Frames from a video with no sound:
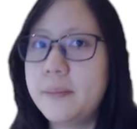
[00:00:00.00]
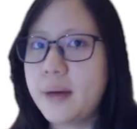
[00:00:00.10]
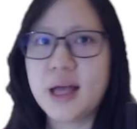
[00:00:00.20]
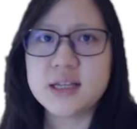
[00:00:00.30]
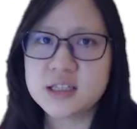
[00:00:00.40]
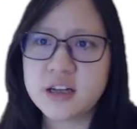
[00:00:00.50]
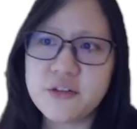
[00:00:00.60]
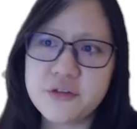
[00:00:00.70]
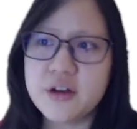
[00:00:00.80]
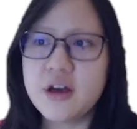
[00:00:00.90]
and
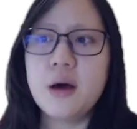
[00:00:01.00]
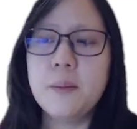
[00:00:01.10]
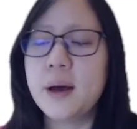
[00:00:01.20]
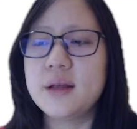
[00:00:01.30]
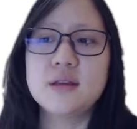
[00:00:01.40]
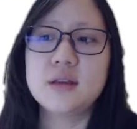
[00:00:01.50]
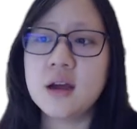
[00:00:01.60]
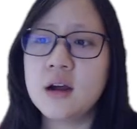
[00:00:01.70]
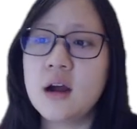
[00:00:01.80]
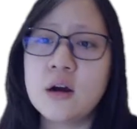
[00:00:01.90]
stuff, but
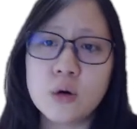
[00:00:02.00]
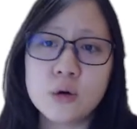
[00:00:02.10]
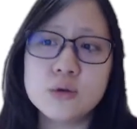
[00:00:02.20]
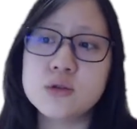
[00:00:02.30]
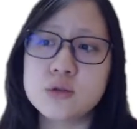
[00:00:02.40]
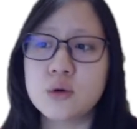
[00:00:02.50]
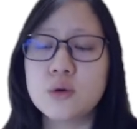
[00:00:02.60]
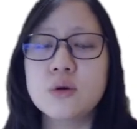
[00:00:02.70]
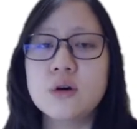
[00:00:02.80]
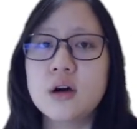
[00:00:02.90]
they are
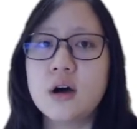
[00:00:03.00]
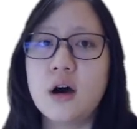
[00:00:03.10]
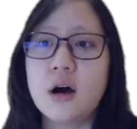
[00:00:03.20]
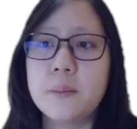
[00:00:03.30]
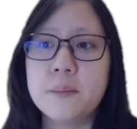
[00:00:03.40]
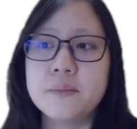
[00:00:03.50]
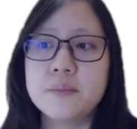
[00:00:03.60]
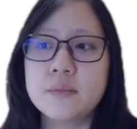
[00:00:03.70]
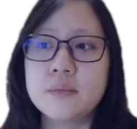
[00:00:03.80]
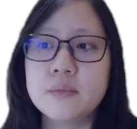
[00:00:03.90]
also um,
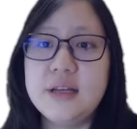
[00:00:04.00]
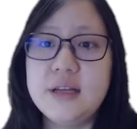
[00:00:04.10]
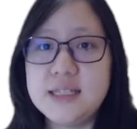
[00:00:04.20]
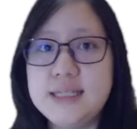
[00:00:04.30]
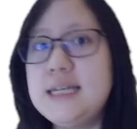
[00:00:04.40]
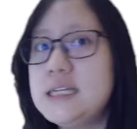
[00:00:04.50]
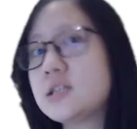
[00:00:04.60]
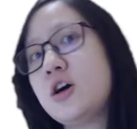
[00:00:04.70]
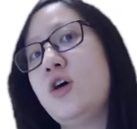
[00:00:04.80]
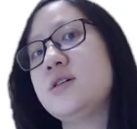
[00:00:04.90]
disease
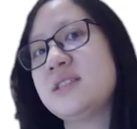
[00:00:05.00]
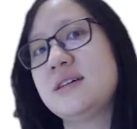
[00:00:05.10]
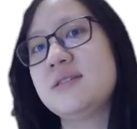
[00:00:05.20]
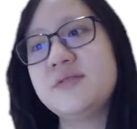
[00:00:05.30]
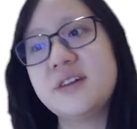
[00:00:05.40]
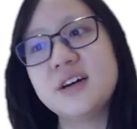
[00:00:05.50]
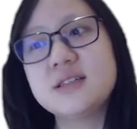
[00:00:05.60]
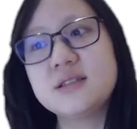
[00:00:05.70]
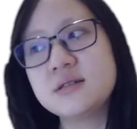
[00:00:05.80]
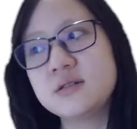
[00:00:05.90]
causing
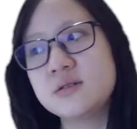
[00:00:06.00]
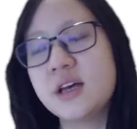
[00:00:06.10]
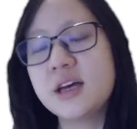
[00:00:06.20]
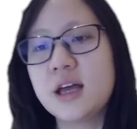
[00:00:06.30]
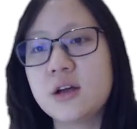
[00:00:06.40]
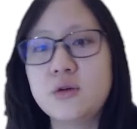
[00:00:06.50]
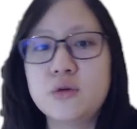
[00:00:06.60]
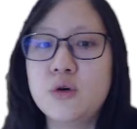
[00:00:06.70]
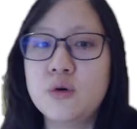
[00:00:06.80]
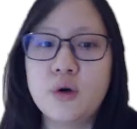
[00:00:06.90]
fungus so that can
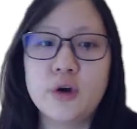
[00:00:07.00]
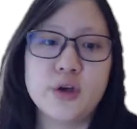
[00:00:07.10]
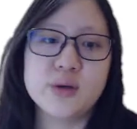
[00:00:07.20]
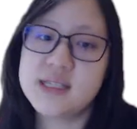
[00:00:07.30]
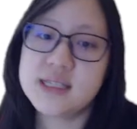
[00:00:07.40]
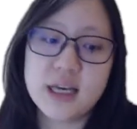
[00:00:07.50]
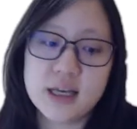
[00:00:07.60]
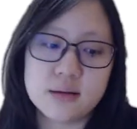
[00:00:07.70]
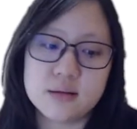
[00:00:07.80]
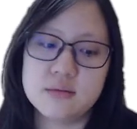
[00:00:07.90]
grow on your
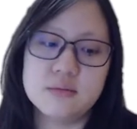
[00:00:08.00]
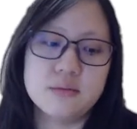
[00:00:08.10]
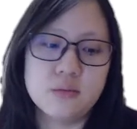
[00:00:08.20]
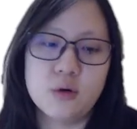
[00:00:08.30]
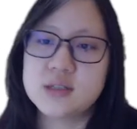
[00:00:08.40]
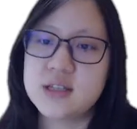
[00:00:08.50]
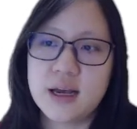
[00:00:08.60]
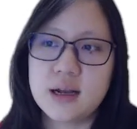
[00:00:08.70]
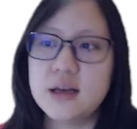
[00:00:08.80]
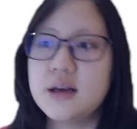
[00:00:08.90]
skin, most
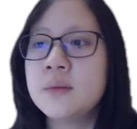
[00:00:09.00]
likely.